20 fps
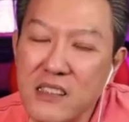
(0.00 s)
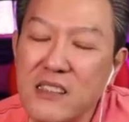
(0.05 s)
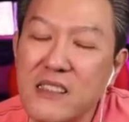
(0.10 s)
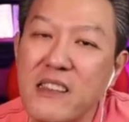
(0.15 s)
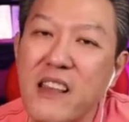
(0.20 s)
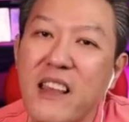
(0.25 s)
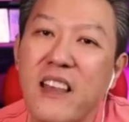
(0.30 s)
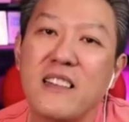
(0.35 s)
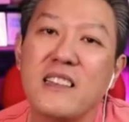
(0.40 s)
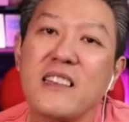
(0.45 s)

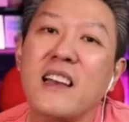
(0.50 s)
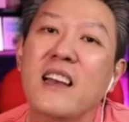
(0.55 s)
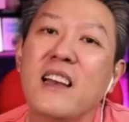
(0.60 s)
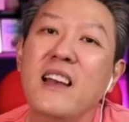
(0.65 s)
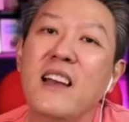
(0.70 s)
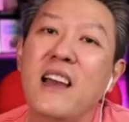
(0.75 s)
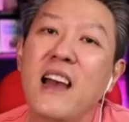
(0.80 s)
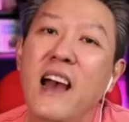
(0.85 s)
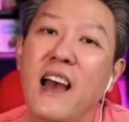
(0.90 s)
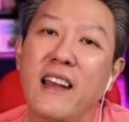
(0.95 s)
that,
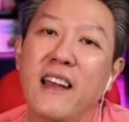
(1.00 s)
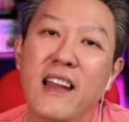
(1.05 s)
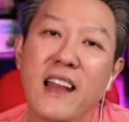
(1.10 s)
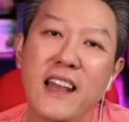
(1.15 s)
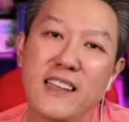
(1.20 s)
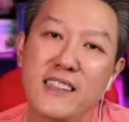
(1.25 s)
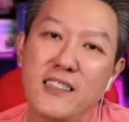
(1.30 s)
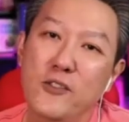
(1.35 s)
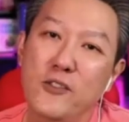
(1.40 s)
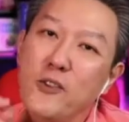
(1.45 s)

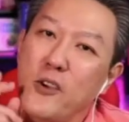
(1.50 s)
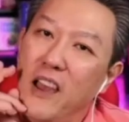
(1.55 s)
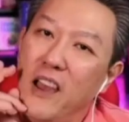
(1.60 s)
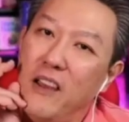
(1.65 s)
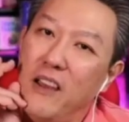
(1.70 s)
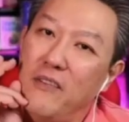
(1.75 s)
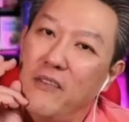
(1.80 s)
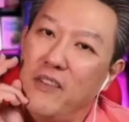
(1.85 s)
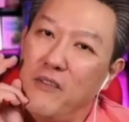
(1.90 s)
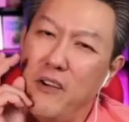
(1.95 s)
unless you
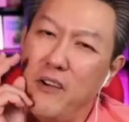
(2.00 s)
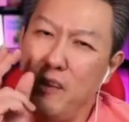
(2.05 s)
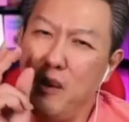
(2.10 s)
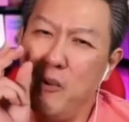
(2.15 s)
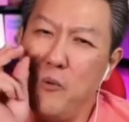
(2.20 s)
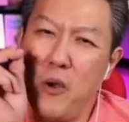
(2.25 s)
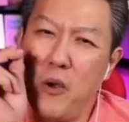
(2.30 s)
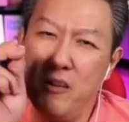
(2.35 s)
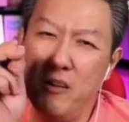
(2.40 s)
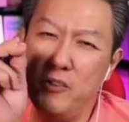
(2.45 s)
have a very
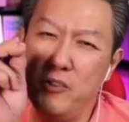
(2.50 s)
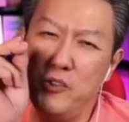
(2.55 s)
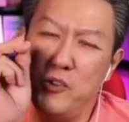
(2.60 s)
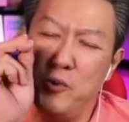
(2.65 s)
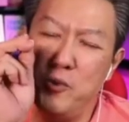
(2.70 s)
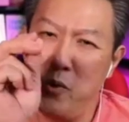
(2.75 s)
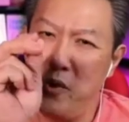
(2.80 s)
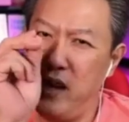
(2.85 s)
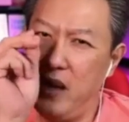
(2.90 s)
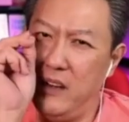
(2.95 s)
well
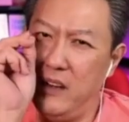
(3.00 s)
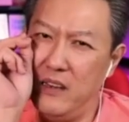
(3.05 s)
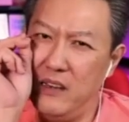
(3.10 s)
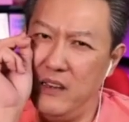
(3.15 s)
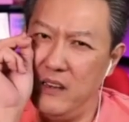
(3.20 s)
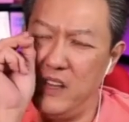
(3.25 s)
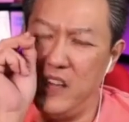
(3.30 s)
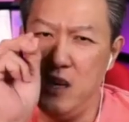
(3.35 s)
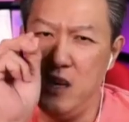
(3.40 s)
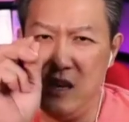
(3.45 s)
trained,
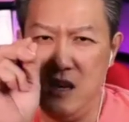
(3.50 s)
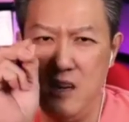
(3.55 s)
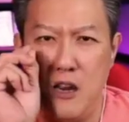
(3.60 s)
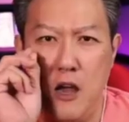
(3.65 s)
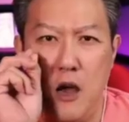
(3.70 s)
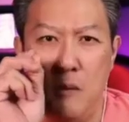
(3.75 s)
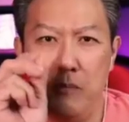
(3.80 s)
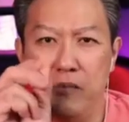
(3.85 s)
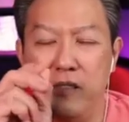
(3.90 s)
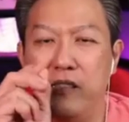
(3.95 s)
keen
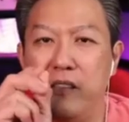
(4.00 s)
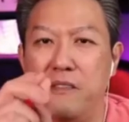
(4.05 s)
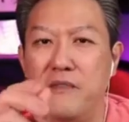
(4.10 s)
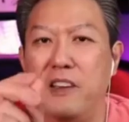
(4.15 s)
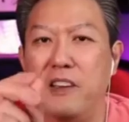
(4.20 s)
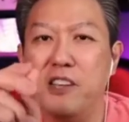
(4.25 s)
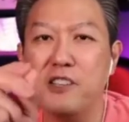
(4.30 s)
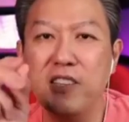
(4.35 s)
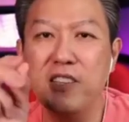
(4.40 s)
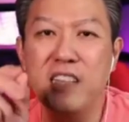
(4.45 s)

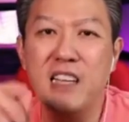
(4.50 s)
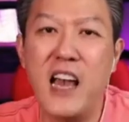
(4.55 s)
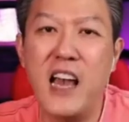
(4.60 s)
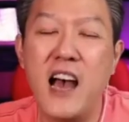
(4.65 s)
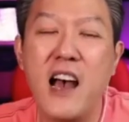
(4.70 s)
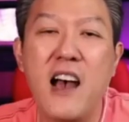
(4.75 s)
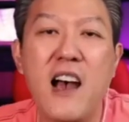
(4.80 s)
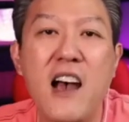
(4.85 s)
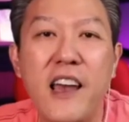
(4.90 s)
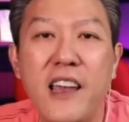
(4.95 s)
observational
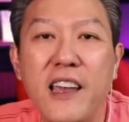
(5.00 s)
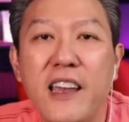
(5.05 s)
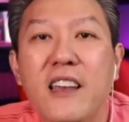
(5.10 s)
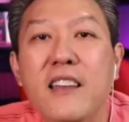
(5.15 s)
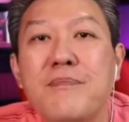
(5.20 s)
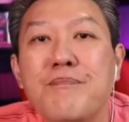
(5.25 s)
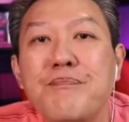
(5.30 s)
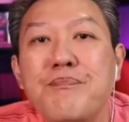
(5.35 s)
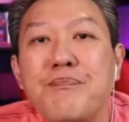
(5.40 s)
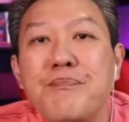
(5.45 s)
eye,
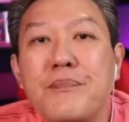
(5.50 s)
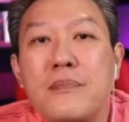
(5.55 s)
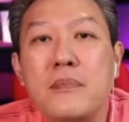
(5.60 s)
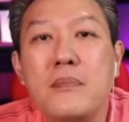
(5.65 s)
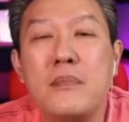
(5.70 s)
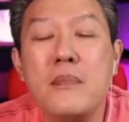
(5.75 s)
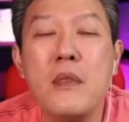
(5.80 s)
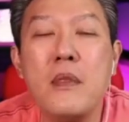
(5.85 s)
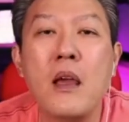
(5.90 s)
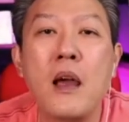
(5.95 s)

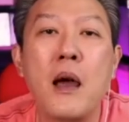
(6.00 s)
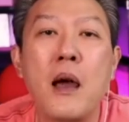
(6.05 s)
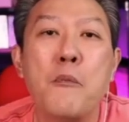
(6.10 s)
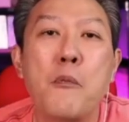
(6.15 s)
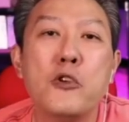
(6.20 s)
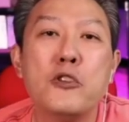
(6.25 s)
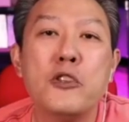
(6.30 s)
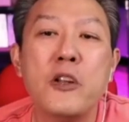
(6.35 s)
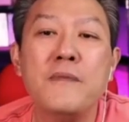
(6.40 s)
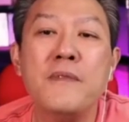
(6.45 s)

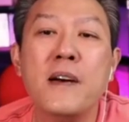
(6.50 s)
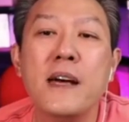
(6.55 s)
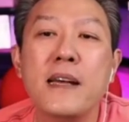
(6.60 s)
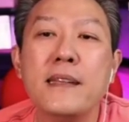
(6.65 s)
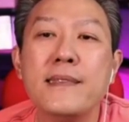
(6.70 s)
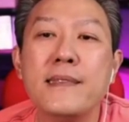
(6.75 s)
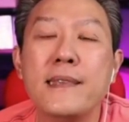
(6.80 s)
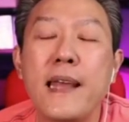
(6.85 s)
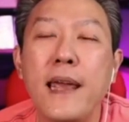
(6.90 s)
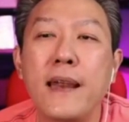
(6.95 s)
most of us
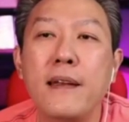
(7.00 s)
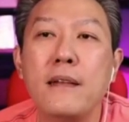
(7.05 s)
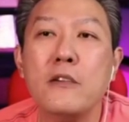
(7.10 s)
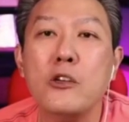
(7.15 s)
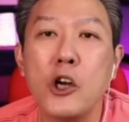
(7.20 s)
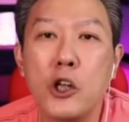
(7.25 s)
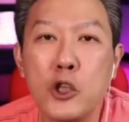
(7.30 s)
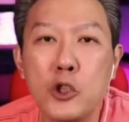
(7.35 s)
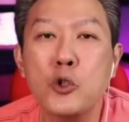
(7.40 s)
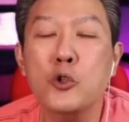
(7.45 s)
tend
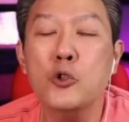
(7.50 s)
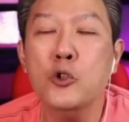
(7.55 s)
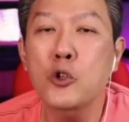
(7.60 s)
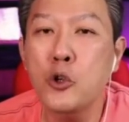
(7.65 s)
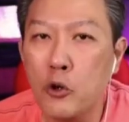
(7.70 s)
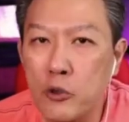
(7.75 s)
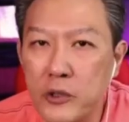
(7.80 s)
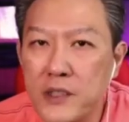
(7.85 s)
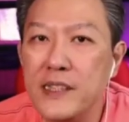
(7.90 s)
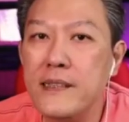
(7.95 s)
not to
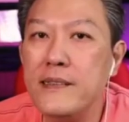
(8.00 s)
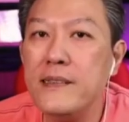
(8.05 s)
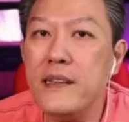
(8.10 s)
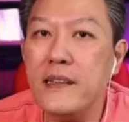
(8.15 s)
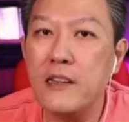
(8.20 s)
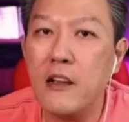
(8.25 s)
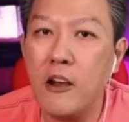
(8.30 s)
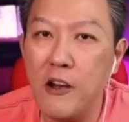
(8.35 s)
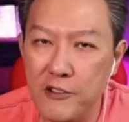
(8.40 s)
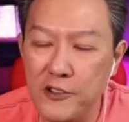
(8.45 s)
notice
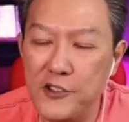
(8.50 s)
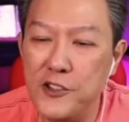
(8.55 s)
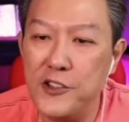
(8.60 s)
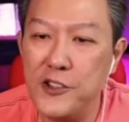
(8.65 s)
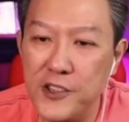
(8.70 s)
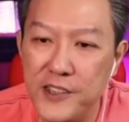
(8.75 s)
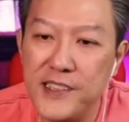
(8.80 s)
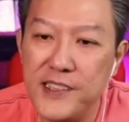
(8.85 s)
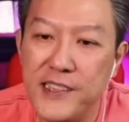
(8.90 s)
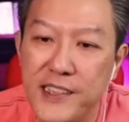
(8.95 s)
it
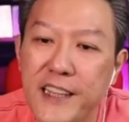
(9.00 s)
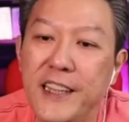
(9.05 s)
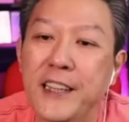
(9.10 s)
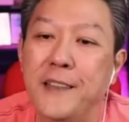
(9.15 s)
consciously.